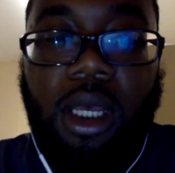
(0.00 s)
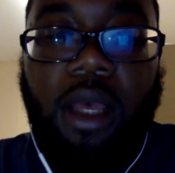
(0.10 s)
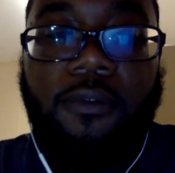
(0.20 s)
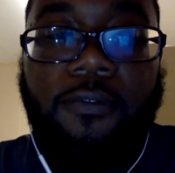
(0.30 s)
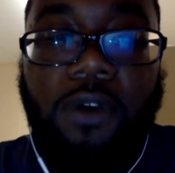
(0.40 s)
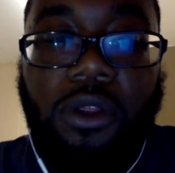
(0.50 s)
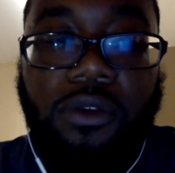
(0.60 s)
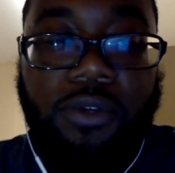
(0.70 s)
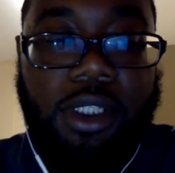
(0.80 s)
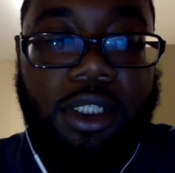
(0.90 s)
In further
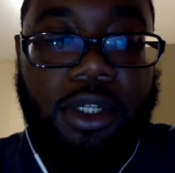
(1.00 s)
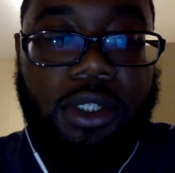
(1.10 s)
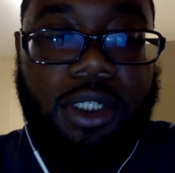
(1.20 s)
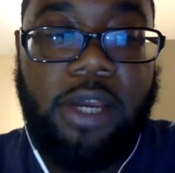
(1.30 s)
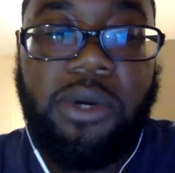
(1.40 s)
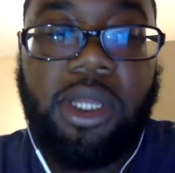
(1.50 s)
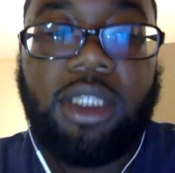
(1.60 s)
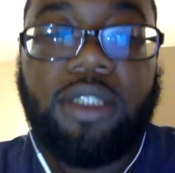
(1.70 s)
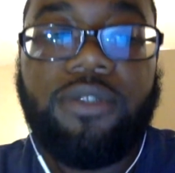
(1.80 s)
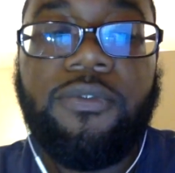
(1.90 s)
research, there were at
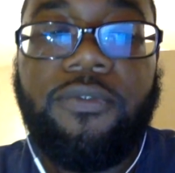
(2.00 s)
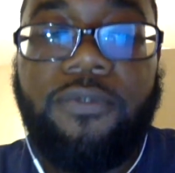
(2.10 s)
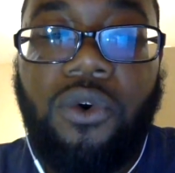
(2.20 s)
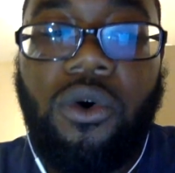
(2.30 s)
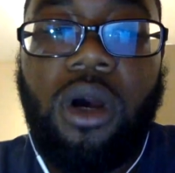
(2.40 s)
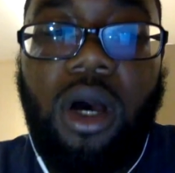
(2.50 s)
least 4